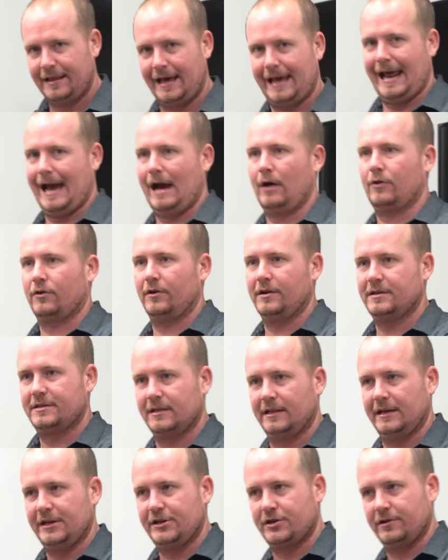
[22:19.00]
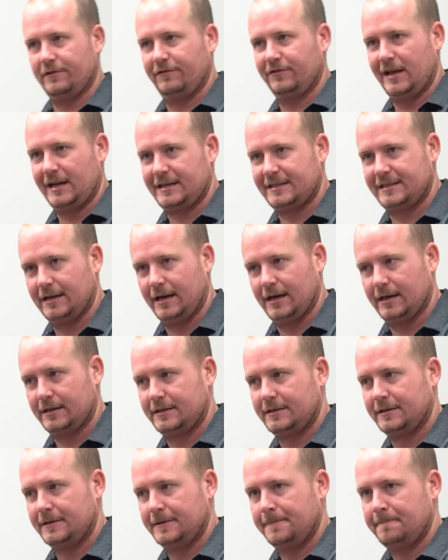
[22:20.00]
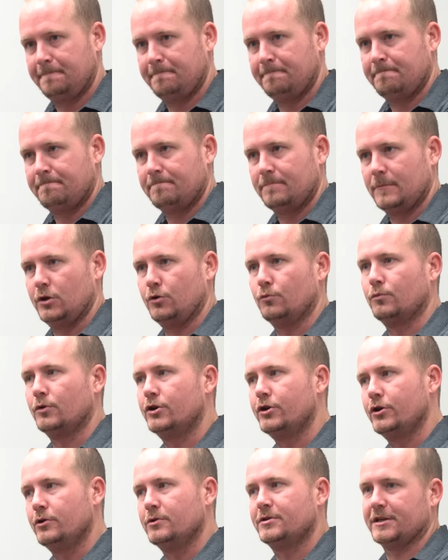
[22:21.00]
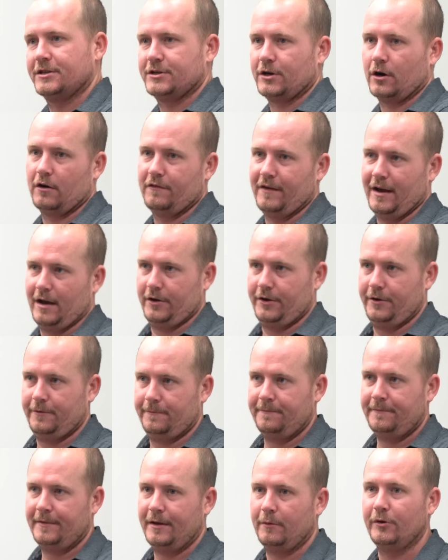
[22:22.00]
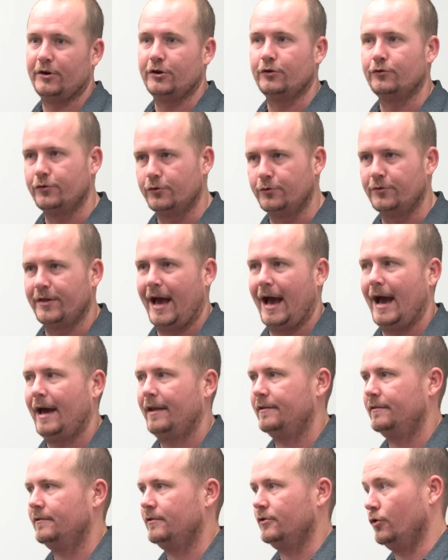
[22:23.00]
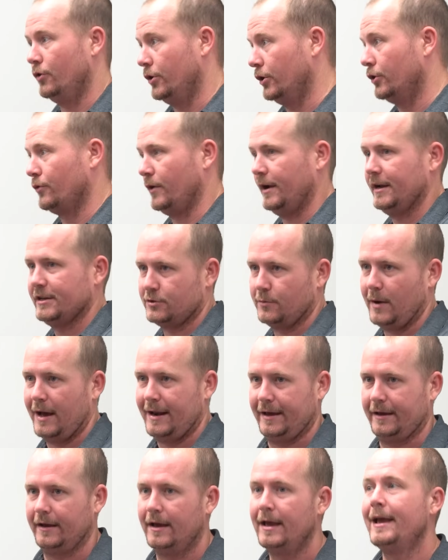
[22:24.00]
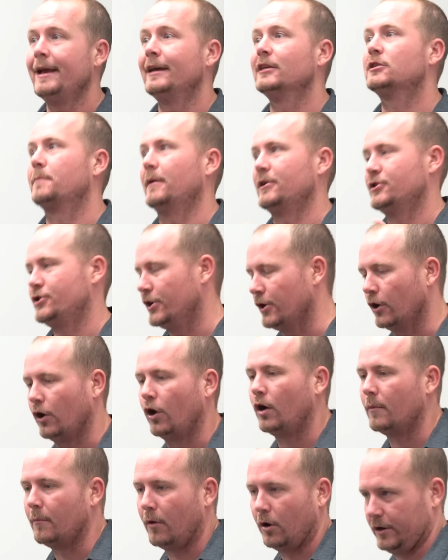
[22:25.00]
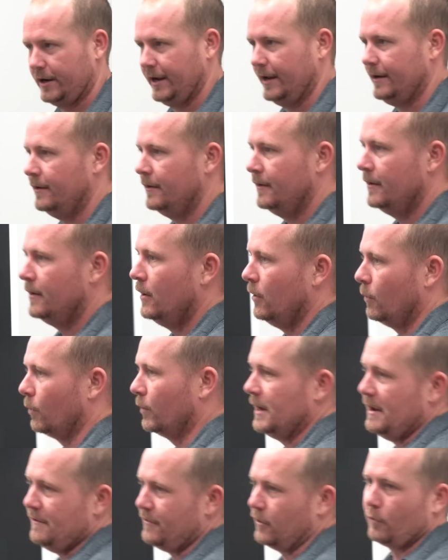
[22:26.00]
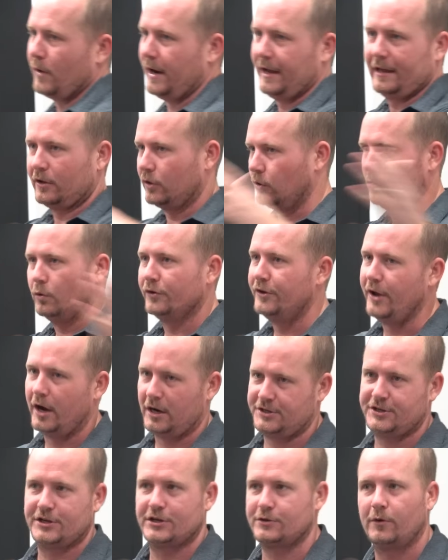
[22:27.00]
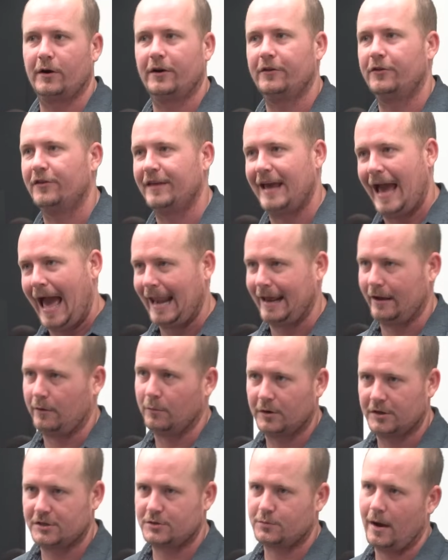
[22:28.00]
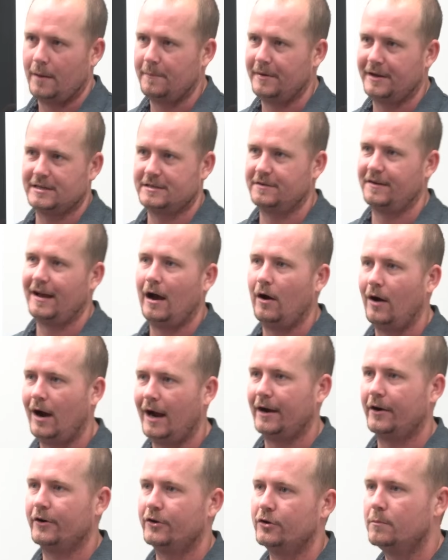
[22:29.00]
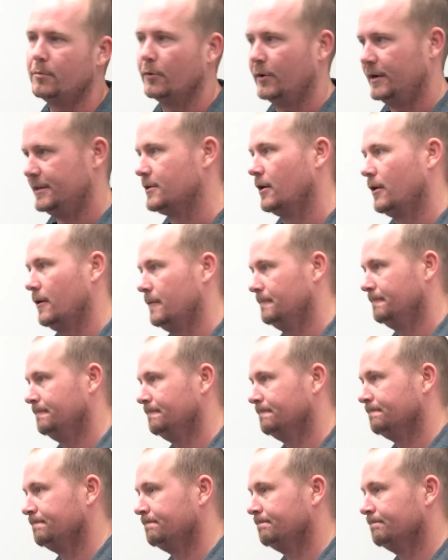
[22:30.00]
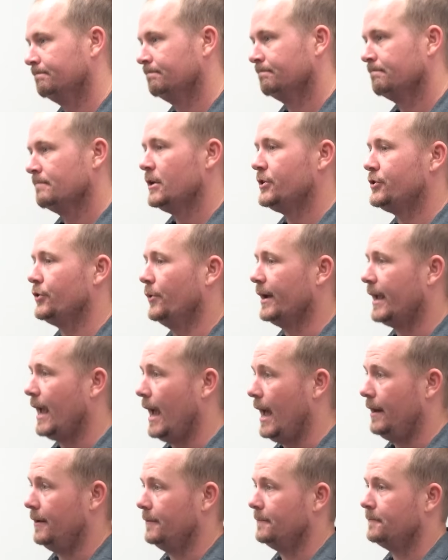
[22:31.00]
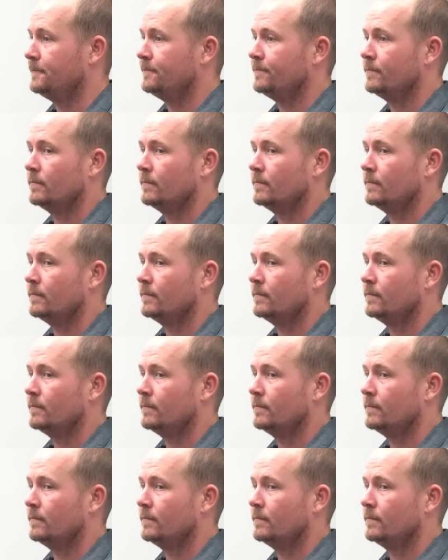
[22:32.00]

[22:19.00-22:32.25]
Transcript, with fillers: that outer insulation of flex duct, you reduce its R value. And when you do that, you can create sweating, especially in our market, or even regular old ducts just running through the attic want to sweat because of how high our dew points are. So again,